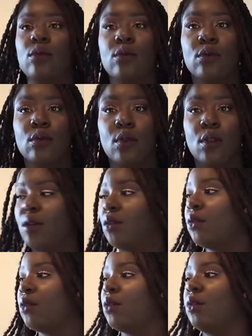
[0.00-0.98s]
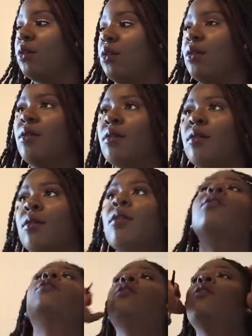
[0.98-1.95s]
It's 24 and it's the
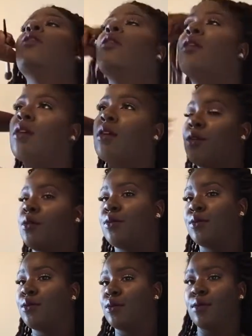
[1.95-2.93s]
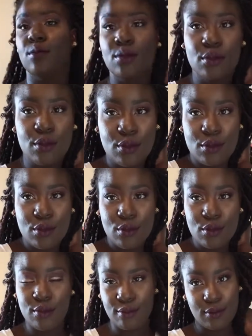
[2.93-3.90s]
shade Chianti,
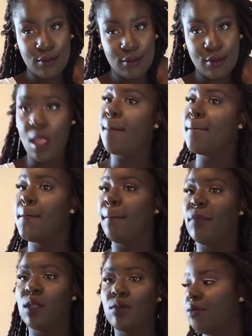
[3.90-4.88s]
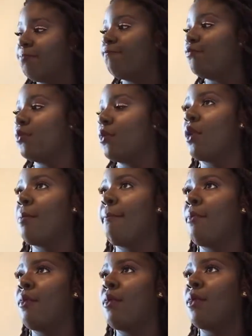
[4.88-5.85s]
and I'm showing you guys the look so
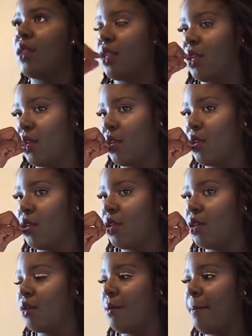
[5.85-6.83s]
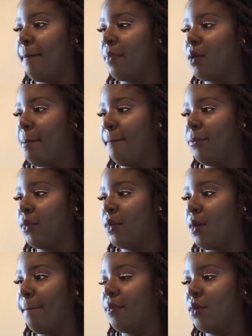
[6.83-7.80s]
far all together.
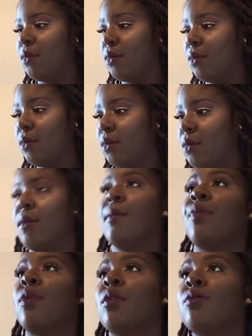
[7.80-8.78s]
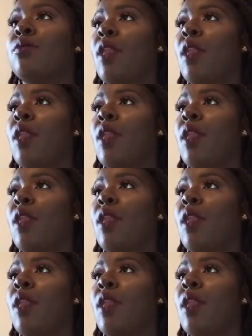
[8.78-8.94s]
Ooh, okay.